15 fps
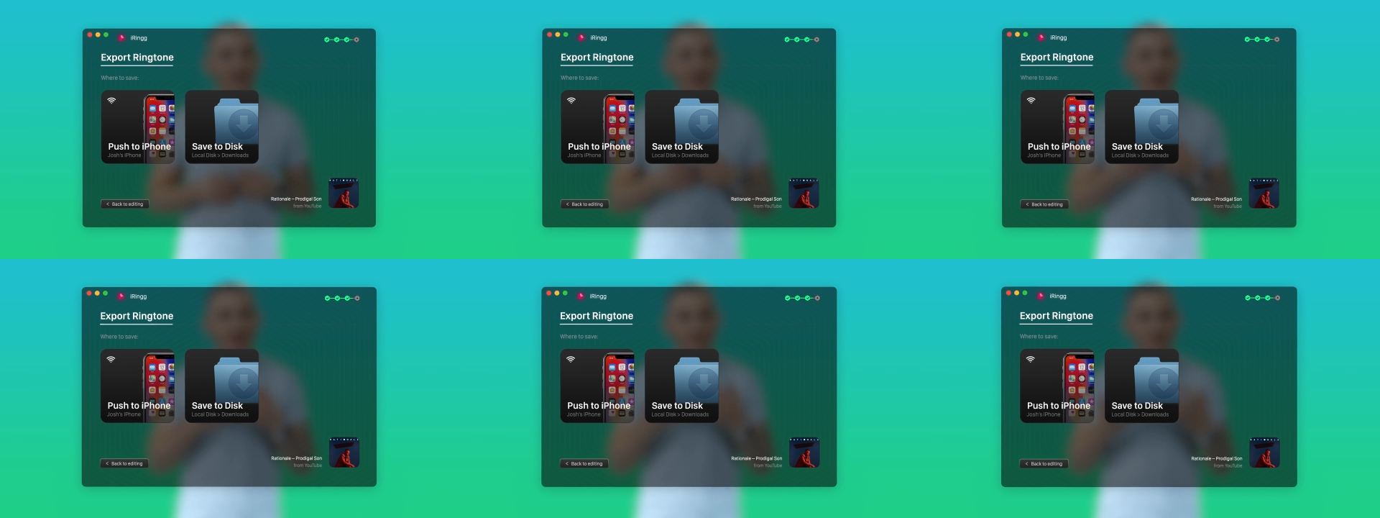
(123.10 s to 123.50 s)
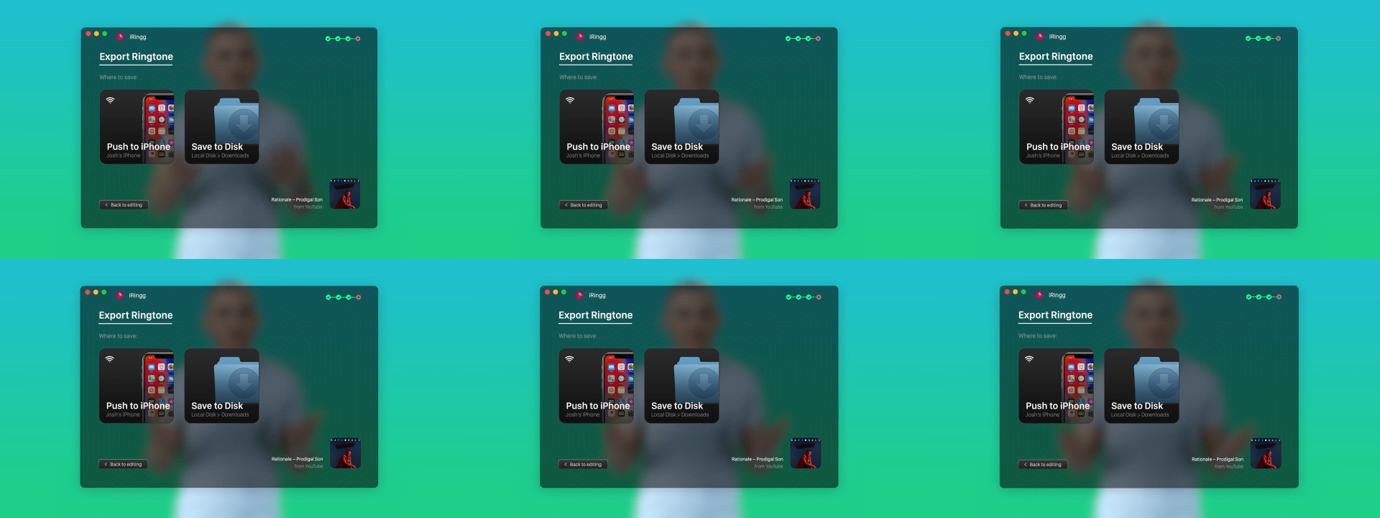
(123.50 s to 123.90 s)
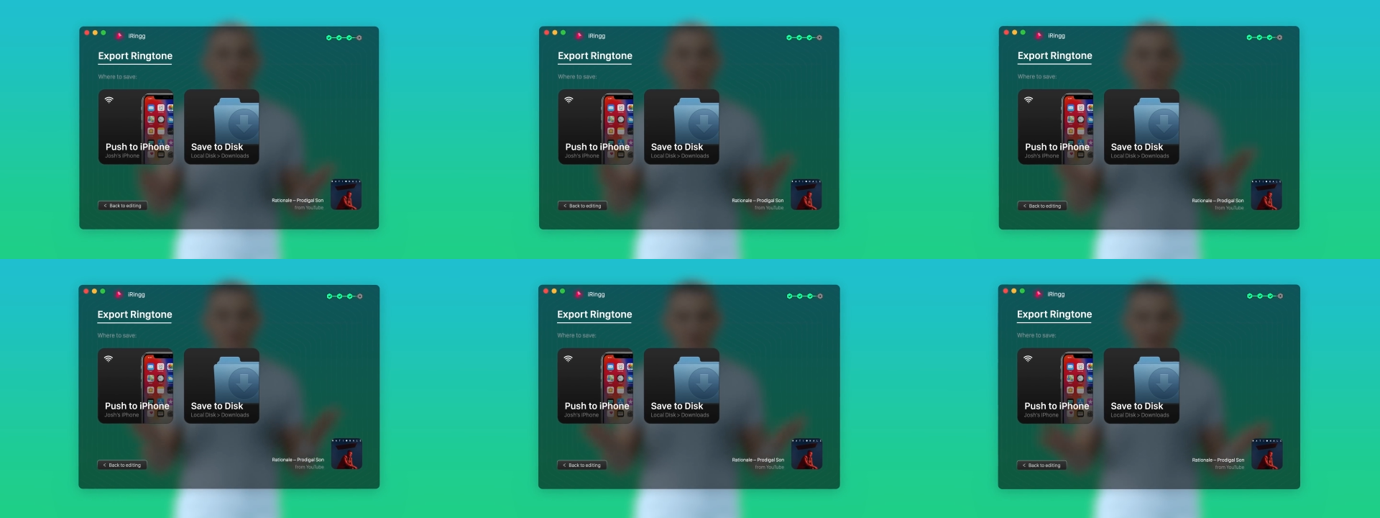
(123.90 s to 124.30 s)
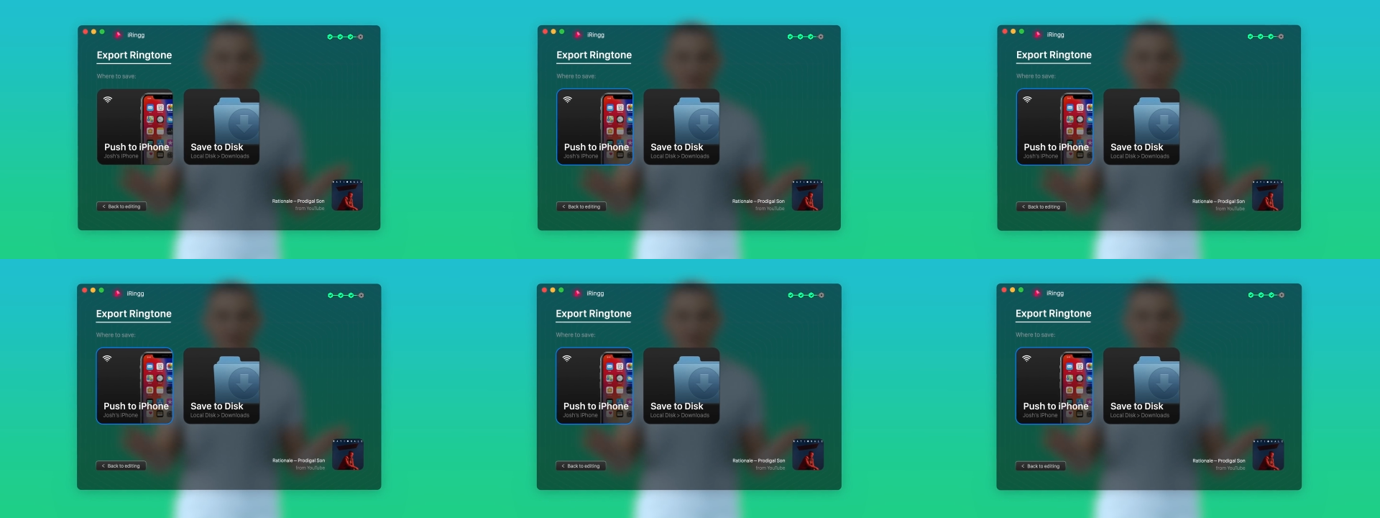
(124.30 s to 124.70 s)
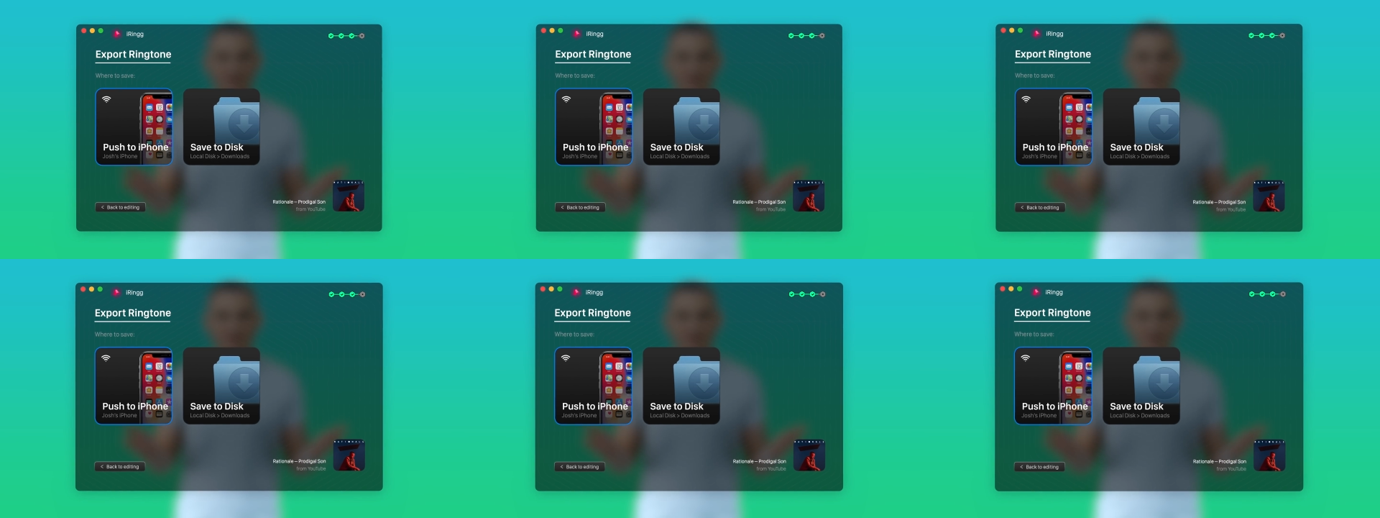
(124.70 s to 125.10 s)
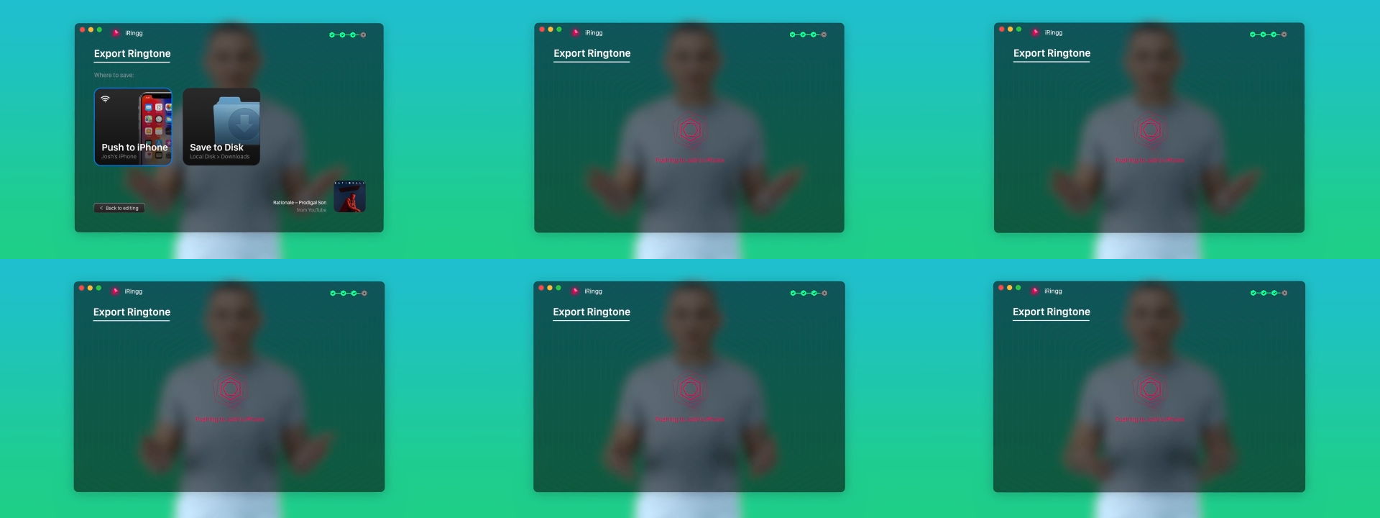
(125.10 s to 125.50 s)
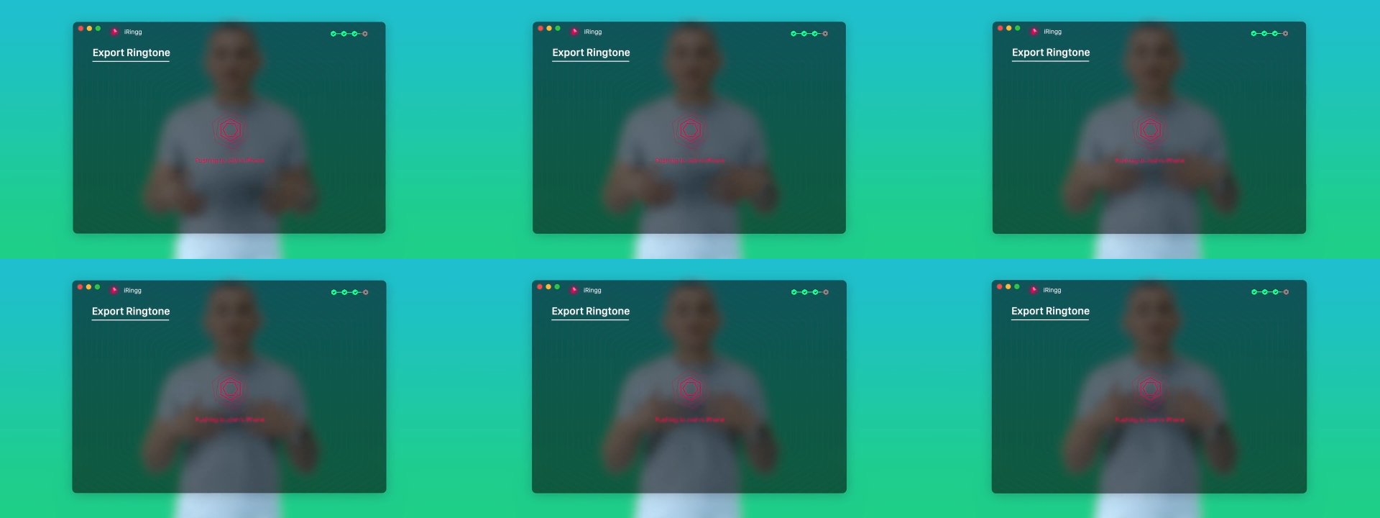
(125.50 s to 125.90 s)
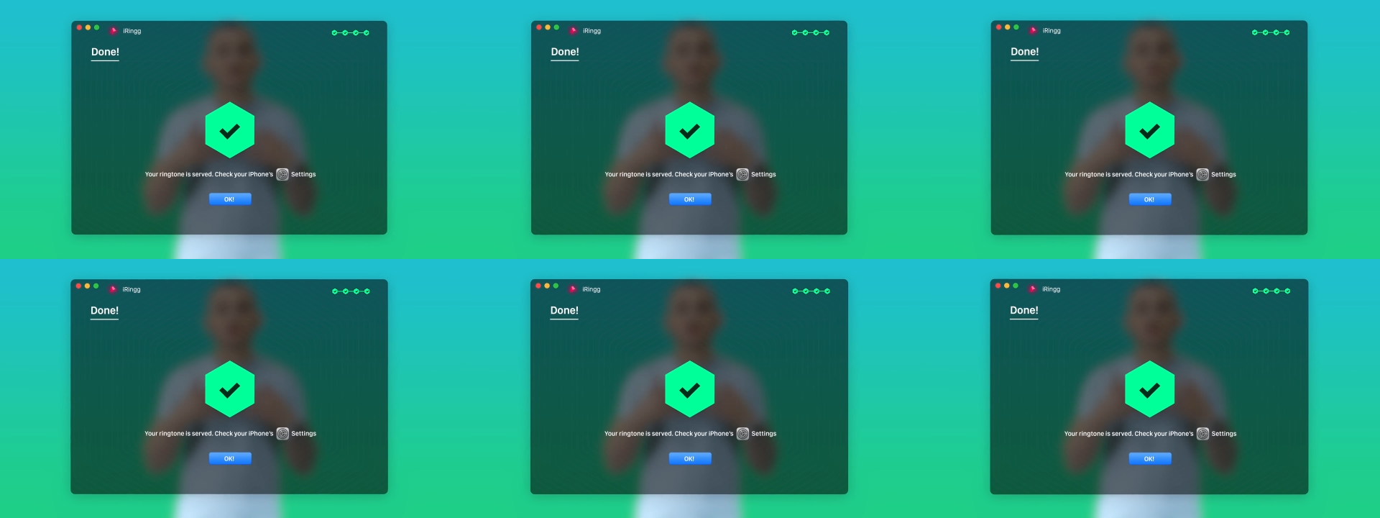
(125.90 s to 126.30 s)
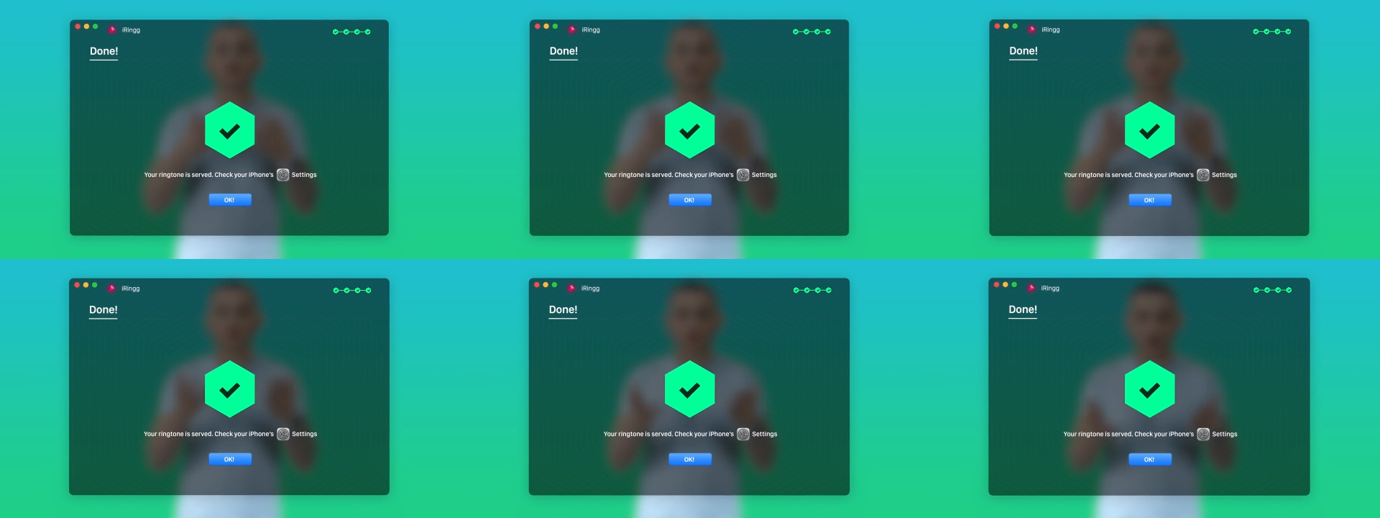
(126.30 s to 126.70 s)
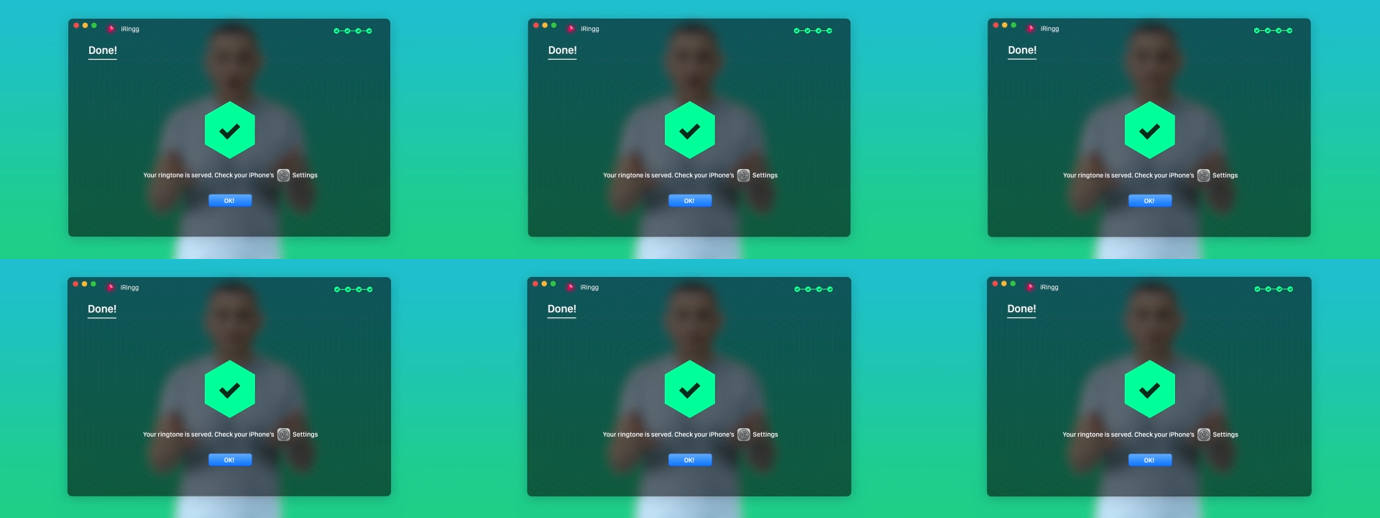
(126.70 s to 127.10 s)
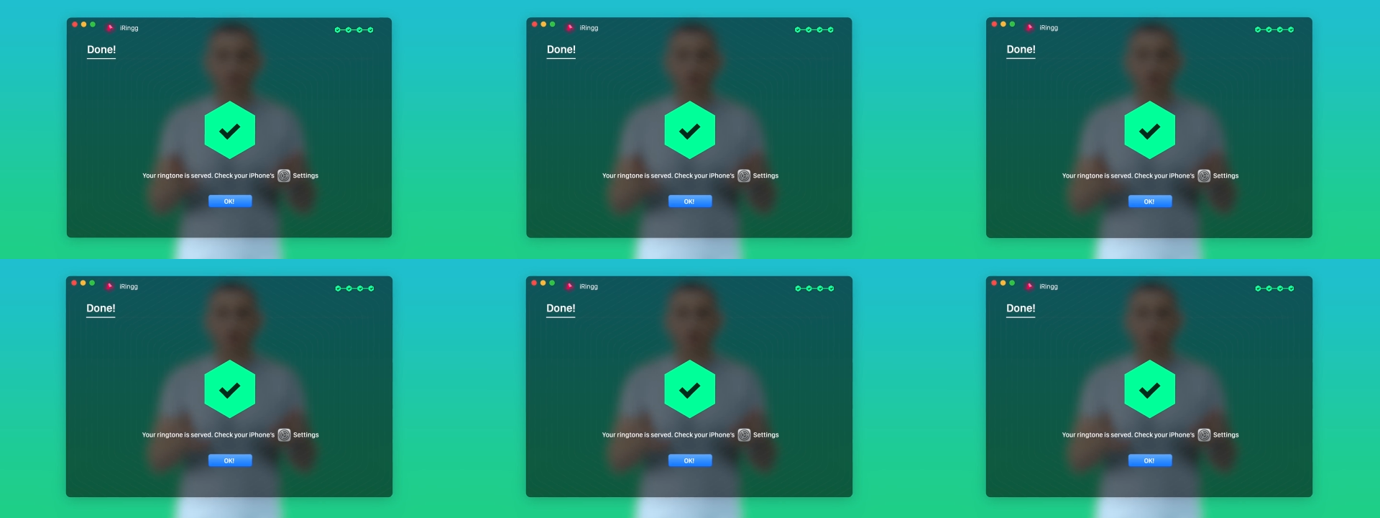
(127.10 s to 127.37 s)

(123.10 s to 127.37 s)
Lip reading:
No face is visible, so there are no lips to read.